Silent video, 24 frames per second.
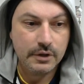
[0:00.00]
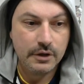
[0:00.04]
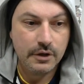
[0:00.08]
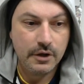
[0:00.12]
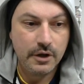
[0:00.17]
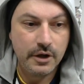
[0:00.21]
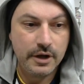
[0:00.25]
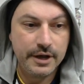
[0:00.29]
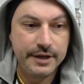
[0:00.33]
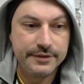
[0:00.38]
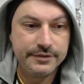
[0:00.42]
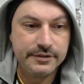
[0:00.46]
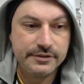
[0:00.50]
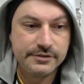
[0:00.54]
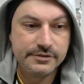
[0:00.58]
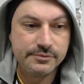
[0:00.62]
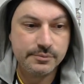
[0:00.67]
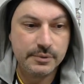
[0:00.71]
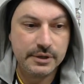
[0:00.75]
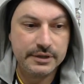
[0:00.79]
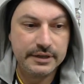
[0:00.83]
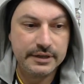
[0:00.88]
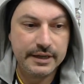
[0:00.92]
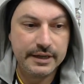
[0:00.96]
hide this
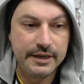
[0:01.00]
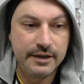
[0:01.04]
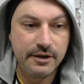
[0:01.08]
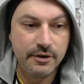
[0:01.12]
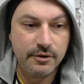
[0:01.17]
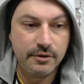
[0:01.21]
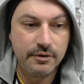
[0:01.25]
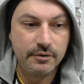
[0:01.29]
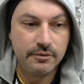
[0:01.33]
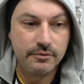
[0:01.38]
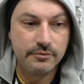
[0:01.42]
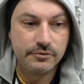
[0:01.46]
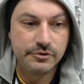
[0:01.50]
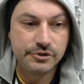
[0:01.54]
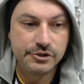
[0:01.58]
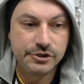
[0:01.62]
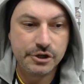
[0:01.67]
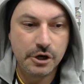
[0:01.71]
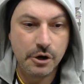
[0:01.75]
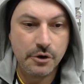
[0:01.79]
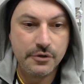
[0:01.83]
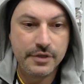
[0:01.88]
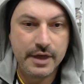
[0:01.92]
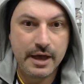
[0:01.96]
one now,
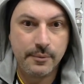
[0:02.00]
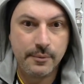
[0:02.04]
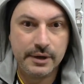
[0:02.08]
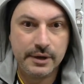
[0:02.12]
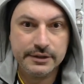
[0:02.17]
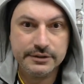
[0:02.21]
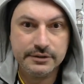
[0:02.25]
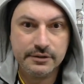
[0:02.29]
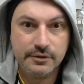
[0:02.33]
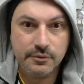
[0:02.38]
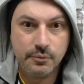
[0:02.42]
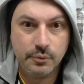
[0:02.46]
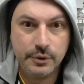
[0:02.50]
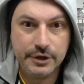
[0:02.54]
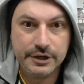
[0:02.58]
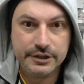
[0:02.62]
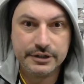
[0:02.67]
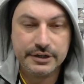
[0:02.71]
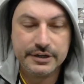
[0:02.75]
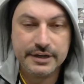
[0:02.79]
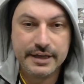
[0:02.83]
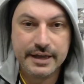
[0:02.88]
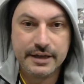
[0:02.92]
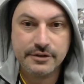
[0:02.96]
show that one. We're
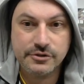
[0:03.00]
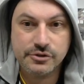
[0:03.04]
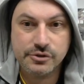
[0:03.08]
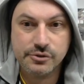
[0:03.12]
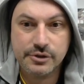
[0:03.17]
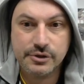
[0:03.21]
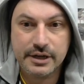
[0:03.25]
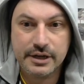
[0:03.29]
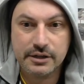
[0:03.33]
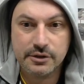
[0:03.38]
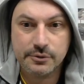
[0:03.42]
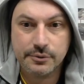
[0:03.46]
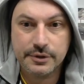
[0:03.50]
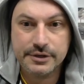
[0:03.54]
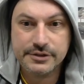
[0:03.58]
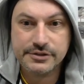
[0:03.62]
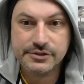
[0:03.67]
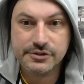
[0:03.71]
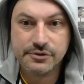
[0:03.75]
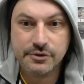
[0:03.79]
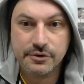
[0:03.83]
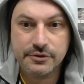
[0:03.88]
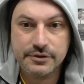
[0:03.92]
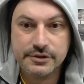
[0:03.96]
going to now do
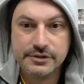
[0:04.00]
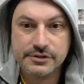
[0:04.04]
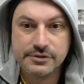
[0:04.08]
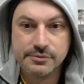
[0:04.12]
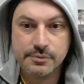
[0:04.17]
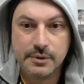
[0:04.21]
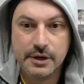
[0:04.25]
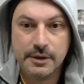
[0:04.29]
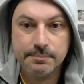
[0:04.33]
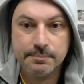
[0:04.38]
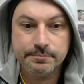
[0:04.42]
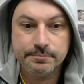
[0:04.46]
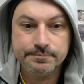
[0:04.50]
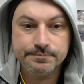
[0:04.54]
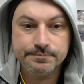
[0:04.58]
Colorista on this one.